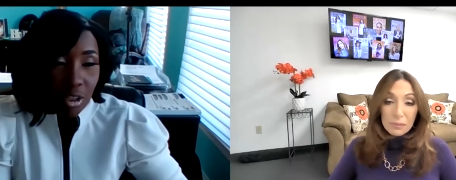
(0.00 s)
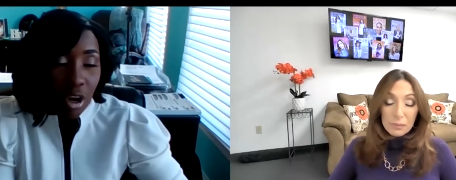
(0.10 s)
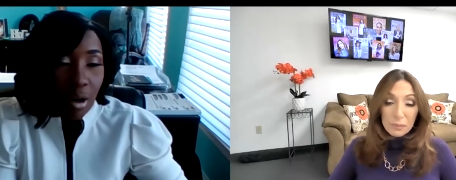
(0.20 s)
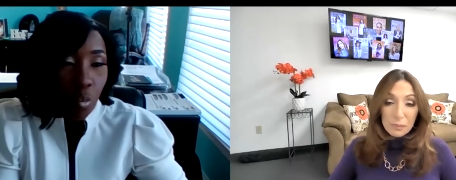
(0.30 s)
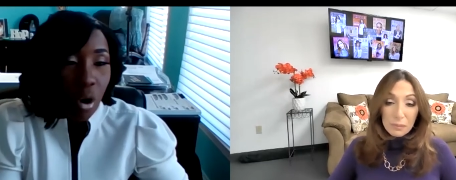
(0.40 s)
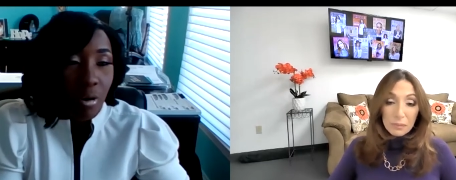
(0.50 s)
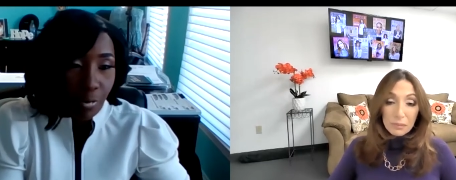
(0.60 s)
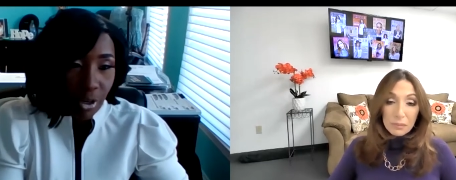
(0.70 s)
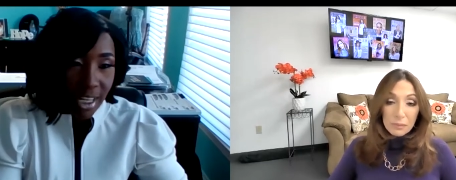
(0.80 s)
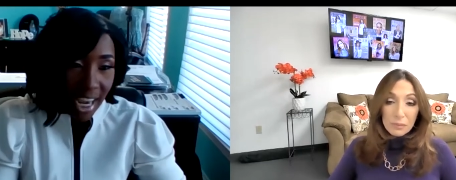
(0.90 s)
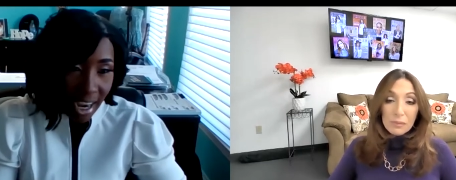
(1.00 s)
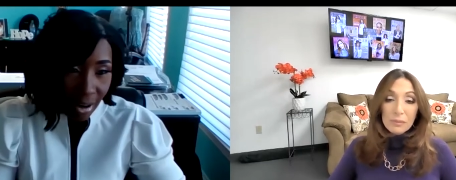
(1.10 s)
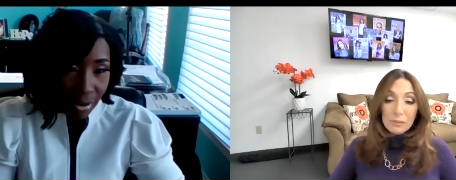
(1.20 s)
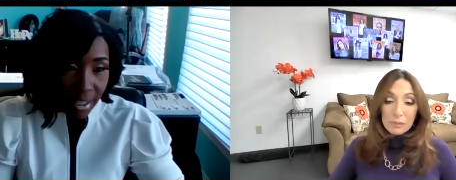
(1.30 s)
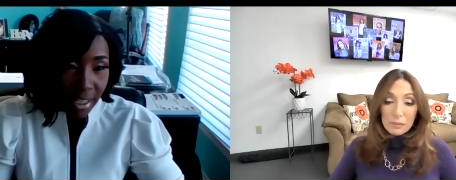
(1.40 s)
Speaker 1: going to work for now.
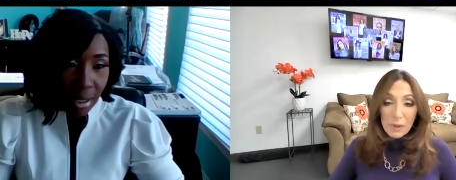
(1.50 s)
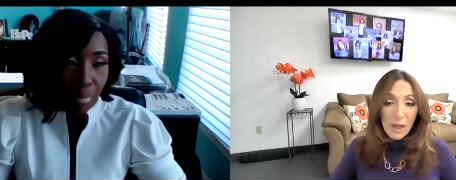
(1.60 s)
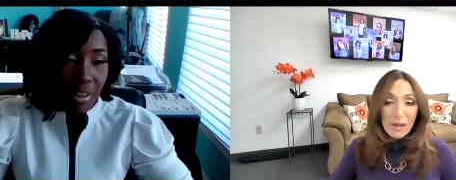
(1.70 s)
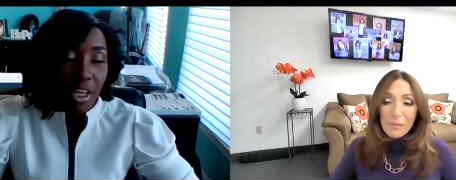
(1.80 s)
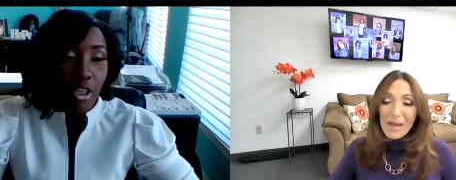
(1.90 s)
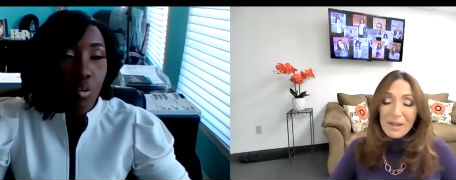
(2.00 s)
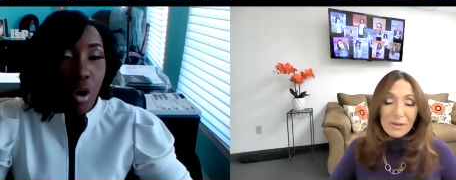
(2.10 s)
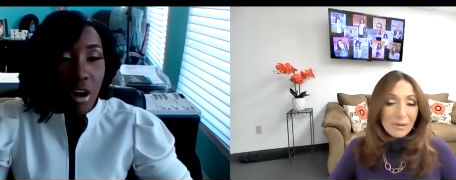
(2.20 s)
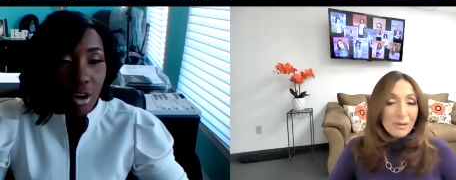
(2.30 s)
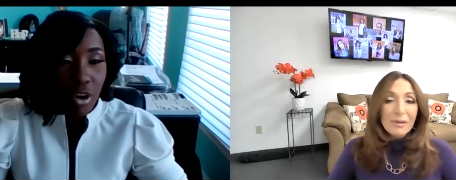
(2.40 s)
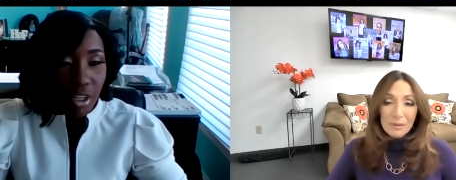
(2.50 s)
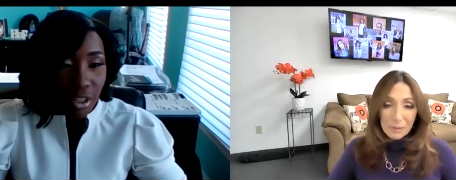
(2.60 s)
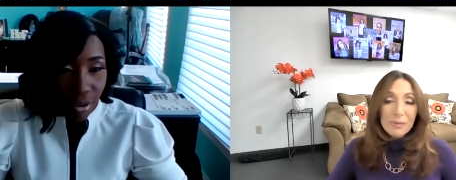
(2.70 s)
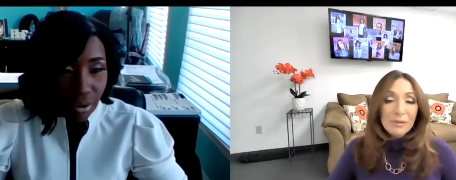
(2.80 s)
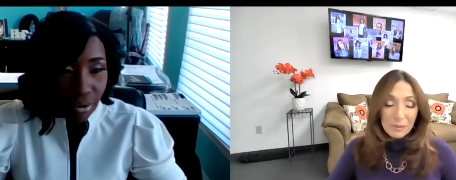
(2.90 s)
But then you work
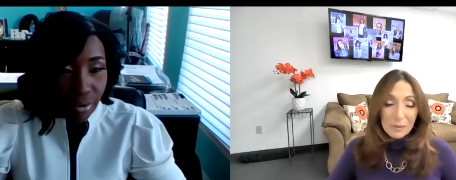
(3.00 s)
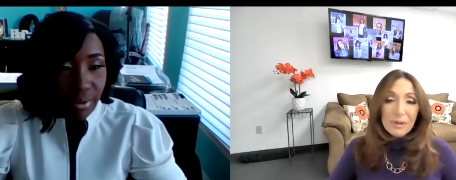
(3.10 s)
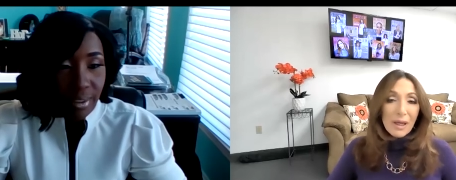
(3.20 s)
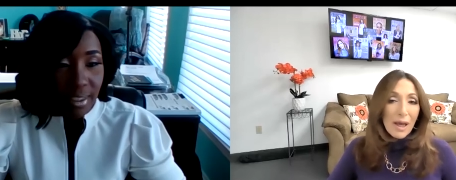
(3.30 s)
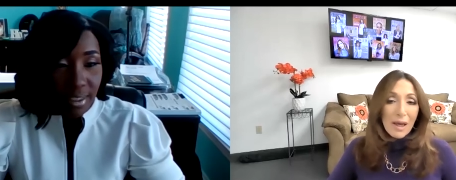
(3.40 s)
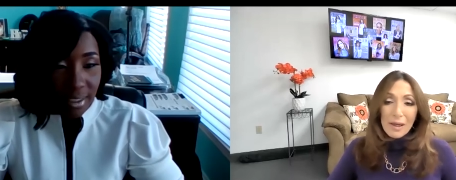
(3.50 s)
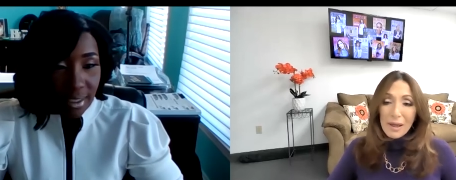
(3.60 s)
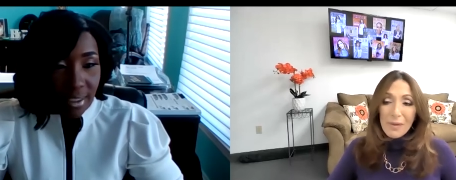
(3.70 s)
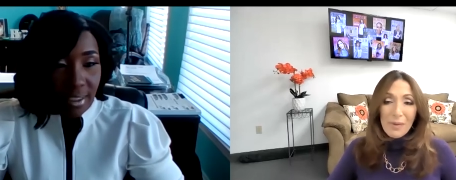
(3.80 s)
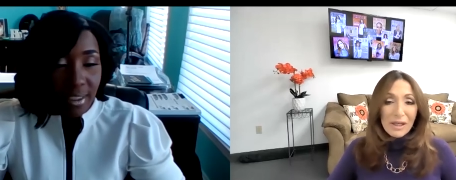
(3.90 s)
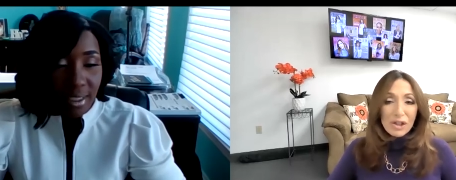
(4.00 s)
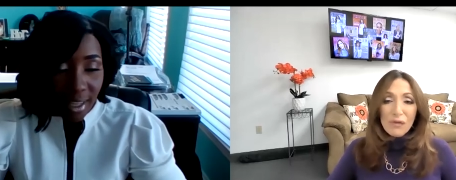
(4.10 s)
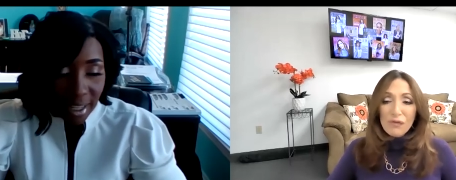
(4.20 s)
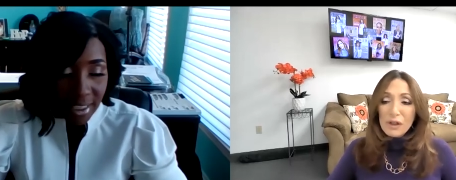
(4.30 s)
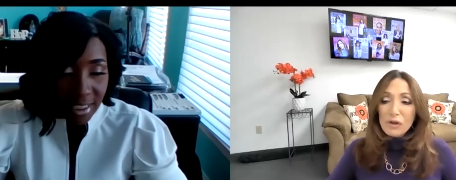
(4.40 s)
on you. Yeah. It
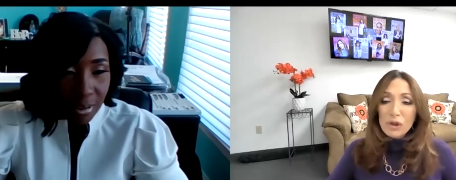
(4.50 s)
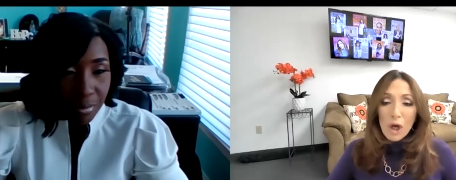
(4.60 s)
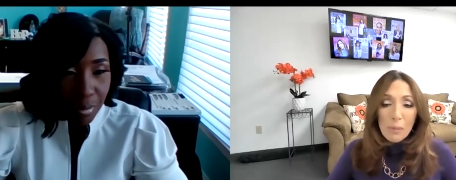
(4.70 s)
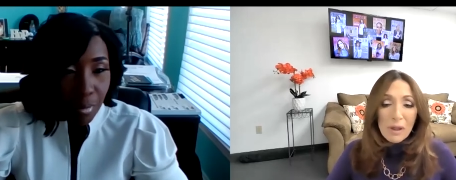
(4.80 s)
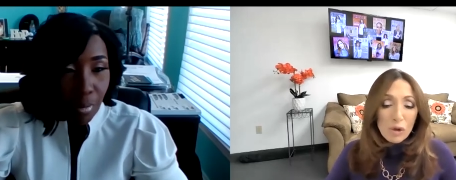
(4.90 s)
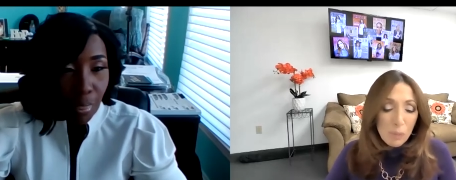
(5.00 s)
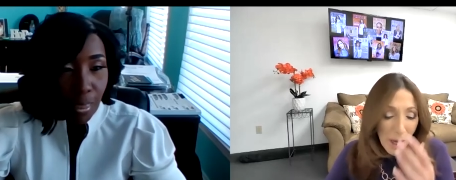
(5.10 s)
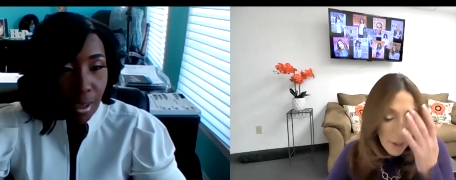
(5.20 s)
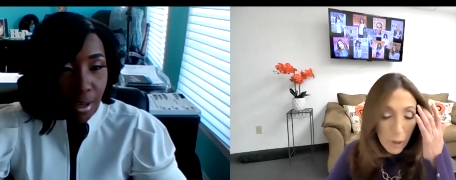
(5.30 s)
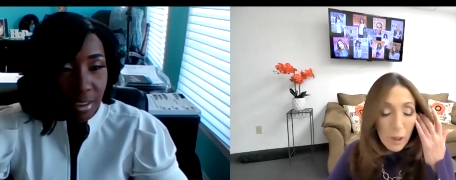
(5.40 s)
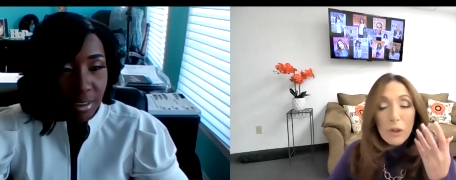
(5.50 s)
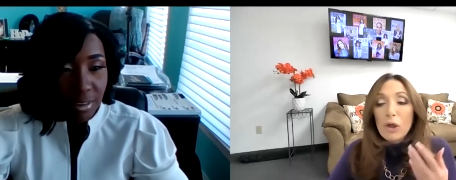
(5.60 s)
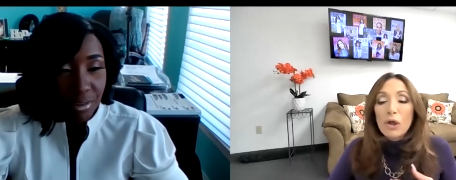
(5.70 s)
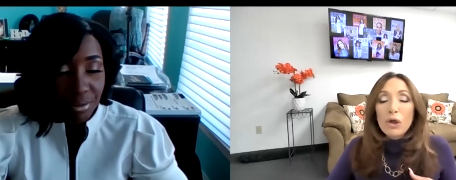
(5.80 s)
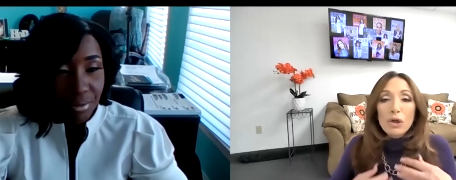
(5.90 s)
Speaker 2: makes you feel so much
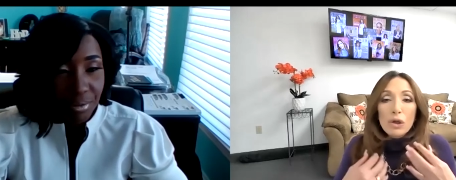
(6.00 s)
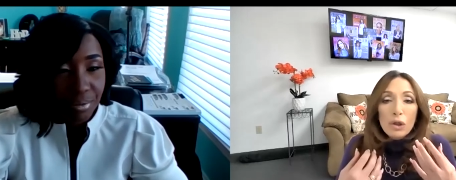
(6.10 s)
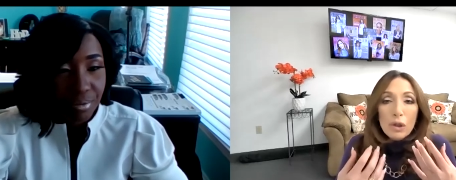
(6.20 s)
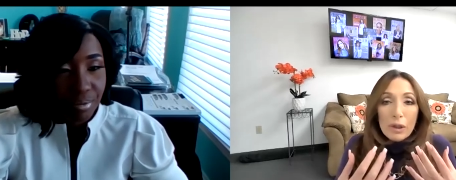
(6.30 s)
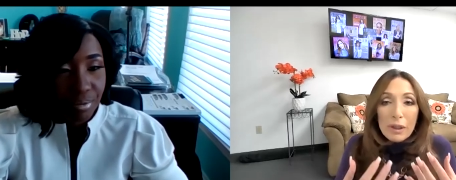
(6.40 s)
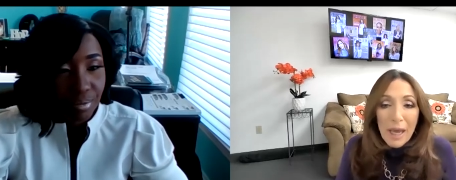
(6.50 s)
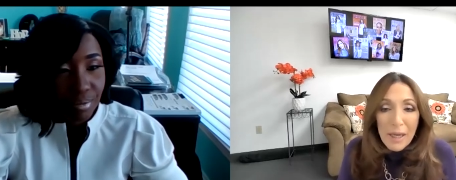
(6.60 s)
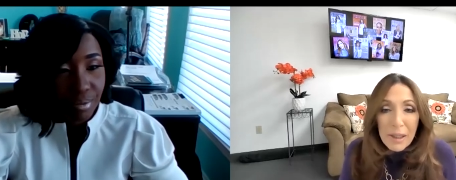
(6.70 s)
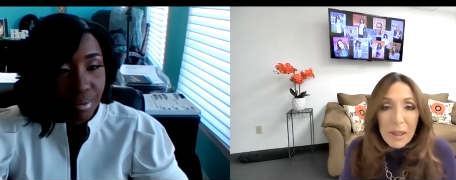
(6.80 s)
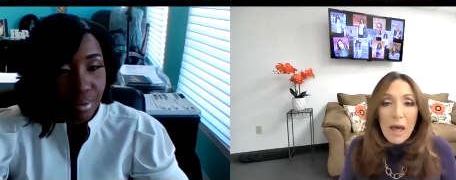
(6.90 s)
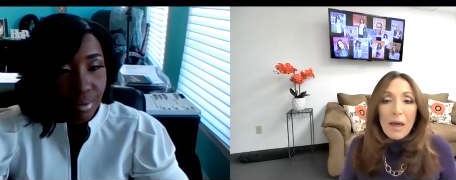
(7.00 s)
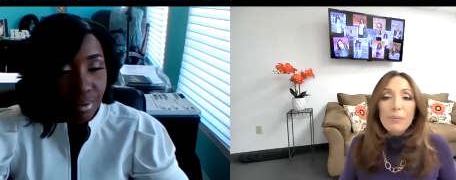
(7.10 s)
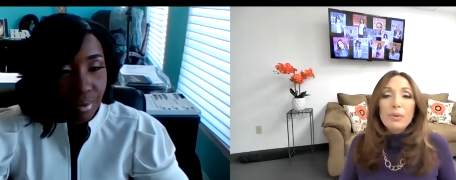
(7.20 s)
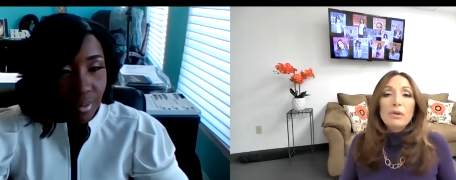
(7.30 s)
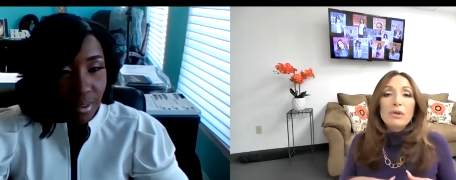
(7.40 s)
better getting
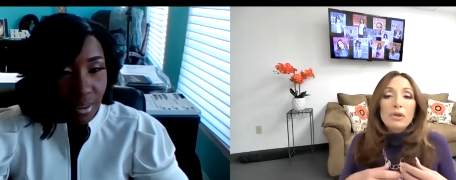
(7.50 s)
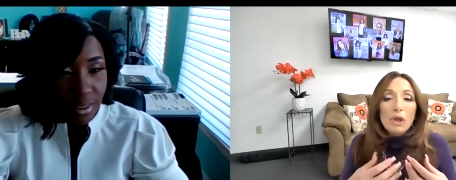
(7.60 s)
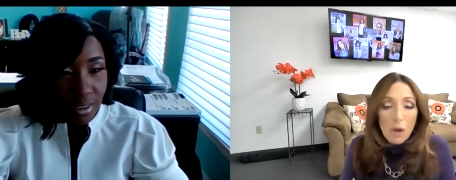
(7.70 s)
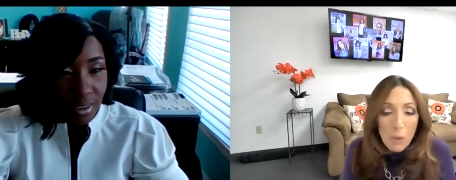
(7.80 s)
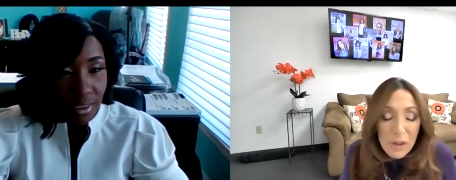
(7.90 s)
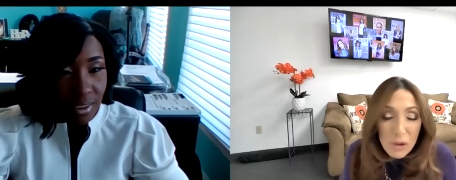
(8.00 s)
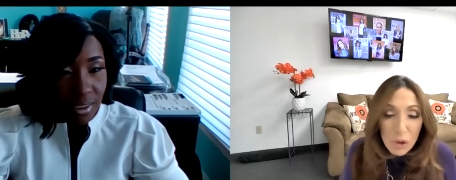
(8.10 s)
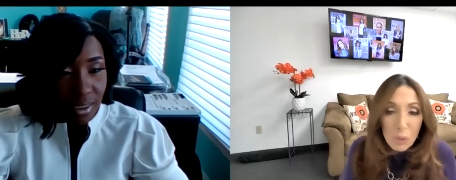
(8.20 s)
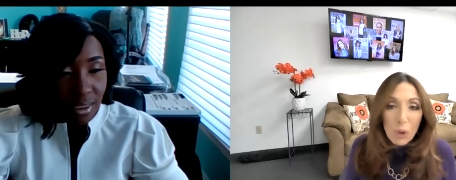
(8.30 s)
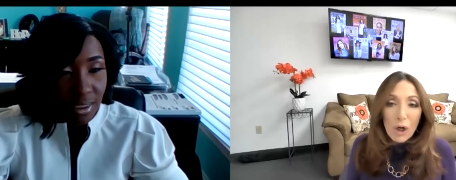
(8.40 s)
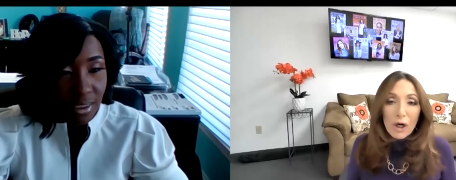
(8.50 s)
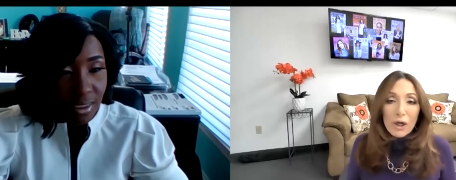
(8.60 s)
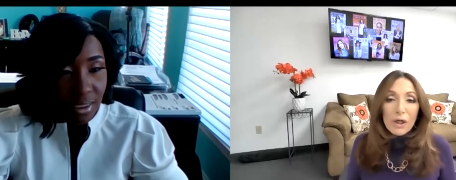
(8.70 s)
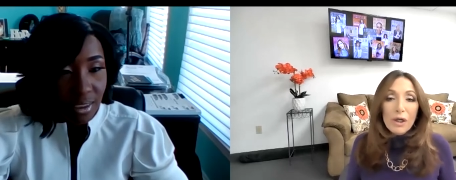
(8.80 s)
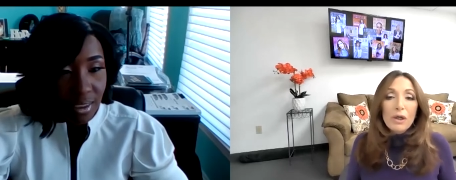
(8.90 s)
up, going to
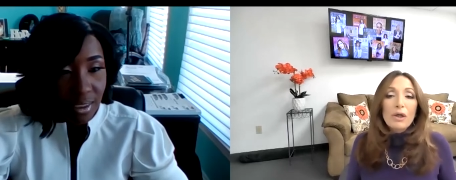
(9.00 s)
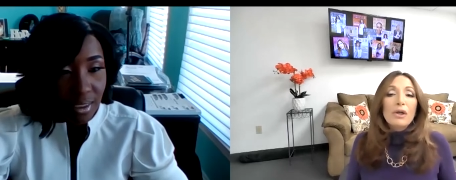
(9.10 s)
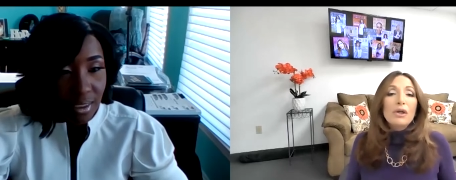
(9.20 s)
work,